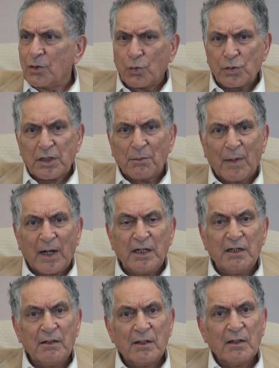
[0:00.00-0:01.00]
Use the
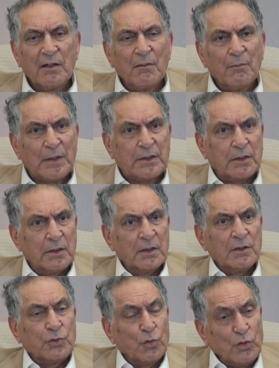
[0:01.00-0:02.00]
mind, but
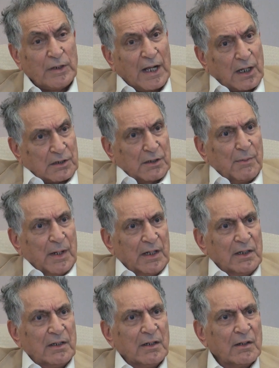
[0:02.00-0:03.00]
you direct the
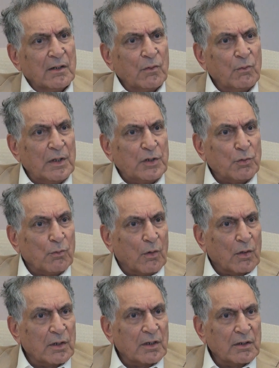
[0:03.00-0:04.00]
mind where you
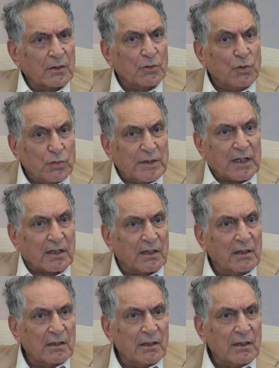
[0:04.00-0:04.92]
want to use it.